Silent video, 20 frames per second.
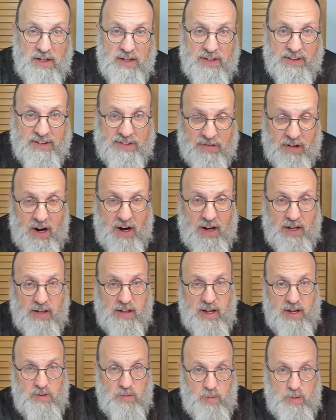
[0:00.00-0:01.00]

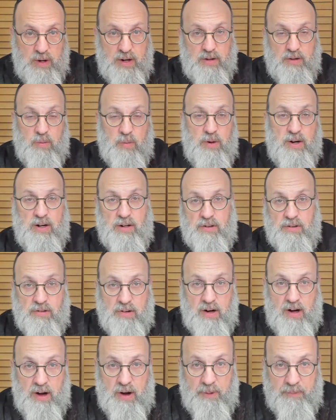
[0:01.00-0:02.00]
Yisrael and we're,
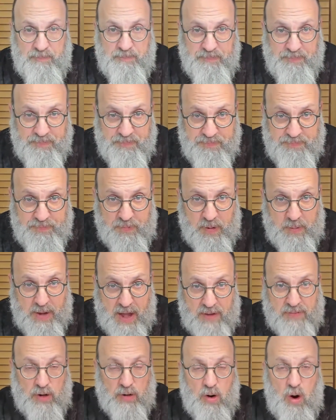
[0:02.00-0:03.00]
we're, um, we
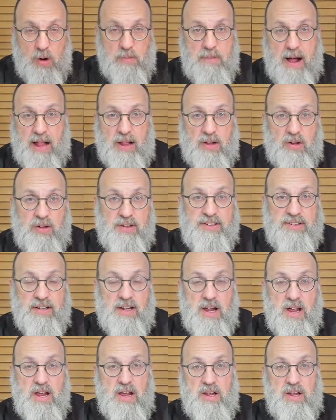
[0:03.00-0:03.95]
have our own Malchus.